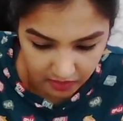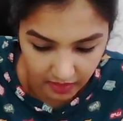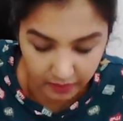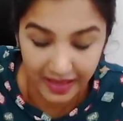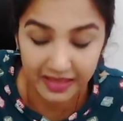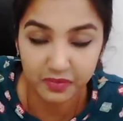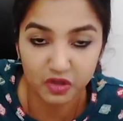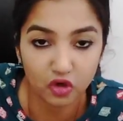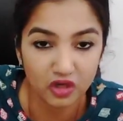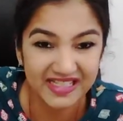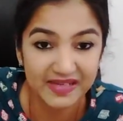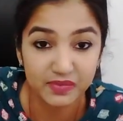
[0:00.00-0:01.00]
there might be
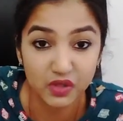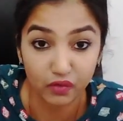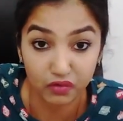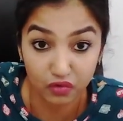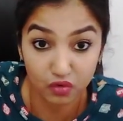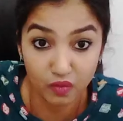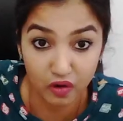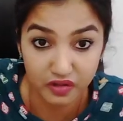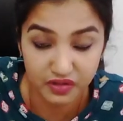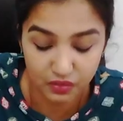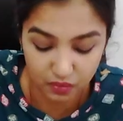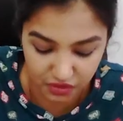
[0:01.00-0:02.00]
gossips or
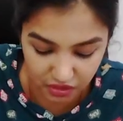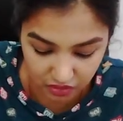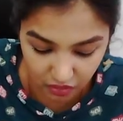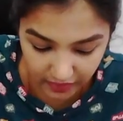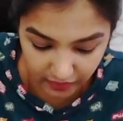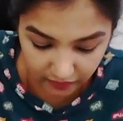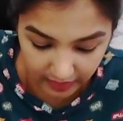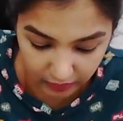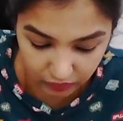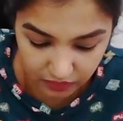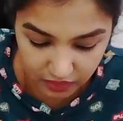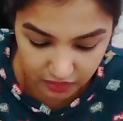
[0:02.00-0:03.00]
rumors which is going
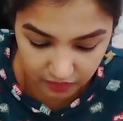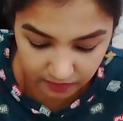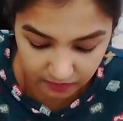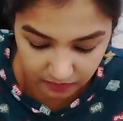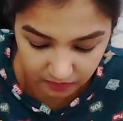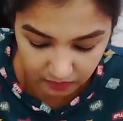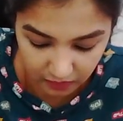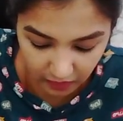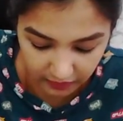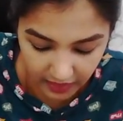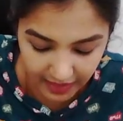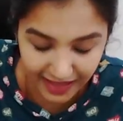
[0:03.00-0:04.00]
around,
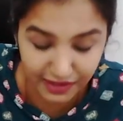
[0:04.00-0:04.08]
okay?